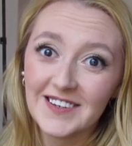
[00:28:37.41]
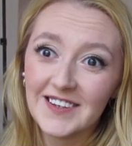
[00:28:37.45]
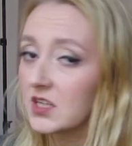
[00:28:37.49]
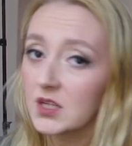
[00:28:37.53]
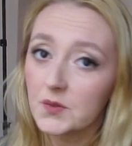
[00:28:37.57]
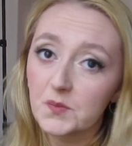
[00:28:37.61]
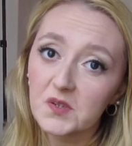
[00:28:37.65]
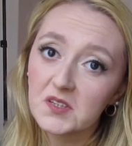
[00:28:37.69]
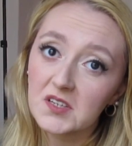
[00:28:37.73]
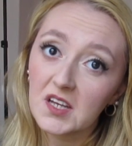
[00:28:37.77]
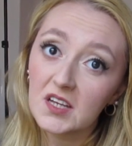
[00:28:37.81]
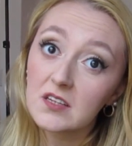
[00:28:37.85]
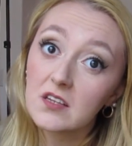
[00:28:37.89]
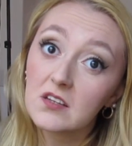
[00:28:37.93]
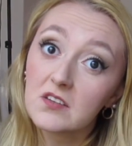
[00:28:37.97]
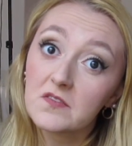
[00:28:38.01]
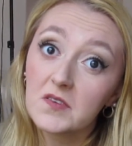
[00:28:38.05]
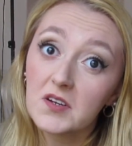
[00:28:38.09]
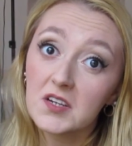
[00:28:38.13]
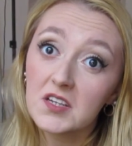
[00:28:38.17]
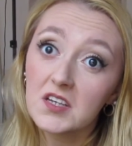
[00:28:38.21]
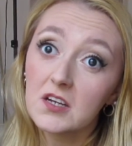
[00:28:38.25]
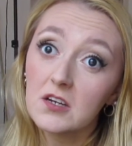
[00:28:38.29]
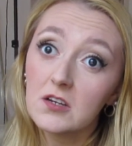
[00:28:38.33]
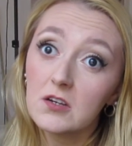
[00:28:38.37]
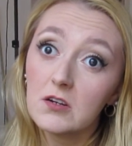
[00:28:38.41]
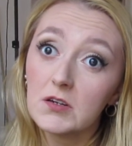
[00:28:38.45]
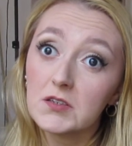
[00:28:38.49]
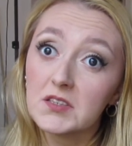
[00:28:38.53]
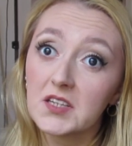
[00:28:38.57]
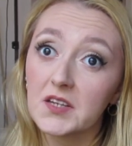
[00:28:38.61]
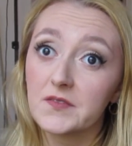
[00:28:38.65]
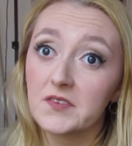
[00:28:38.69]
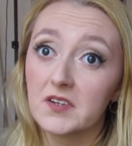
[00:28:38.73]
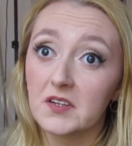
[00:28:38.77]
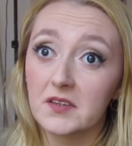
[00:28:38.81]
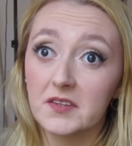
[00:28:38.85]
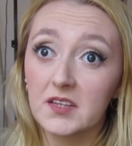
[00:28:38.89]
If you like this video,
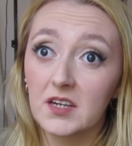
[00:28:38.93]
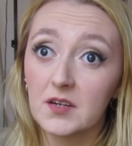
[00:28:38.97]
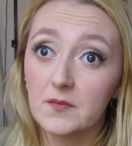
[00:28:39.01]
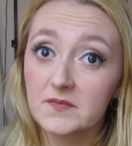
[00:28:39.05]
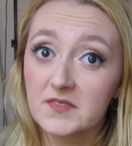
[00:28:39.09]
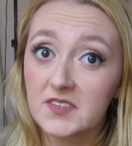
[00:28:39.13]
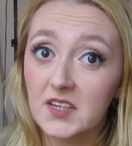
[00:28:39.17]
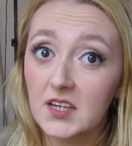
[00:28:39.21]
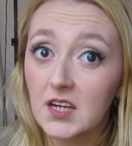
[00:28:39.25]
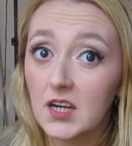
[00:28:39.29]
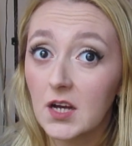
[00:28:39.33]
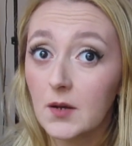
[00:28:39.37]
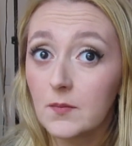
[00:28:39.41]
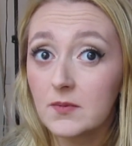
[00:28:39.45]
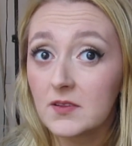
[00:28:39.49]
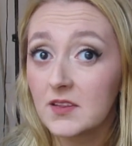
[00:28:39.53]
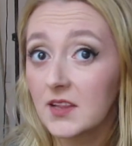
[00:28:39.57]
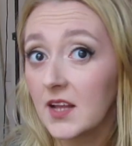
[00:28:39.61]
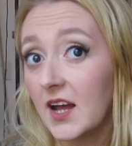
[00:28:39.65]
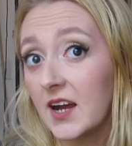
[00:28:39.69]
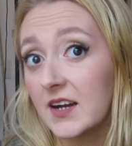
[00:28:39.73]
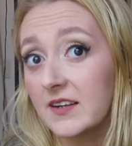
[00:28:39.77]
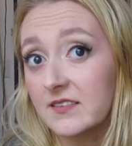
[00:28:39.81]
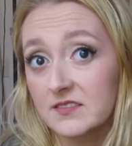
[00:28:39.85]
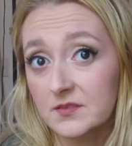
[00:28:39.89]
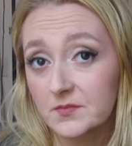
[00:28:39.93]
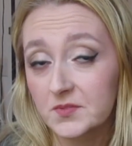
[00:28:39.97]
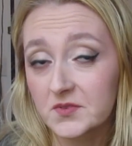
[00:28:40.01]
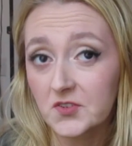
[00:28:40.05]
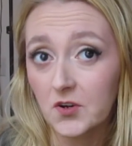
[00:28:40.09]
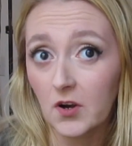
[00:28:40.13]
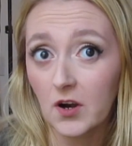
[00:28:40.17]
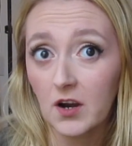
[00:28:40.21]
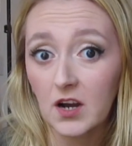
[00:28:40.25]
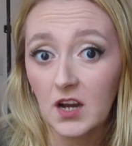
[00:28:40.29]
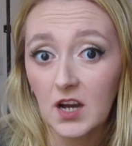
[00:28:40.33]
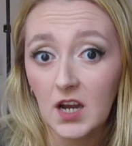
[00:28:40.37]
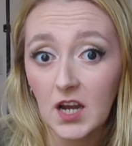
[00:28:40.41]
give it a thumbs up, like,
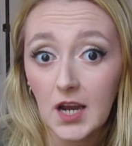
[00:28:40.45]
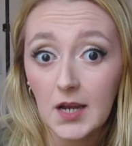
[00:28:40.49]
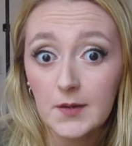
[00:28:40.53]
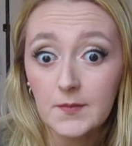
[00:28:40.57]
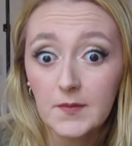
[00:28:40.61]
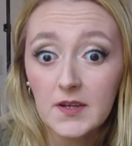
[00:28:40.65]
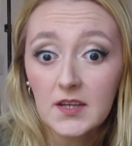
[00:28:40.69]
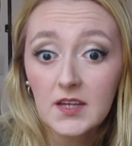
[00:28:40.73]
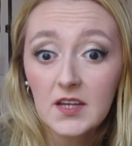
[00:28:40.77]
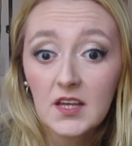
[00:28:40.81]
subscribe,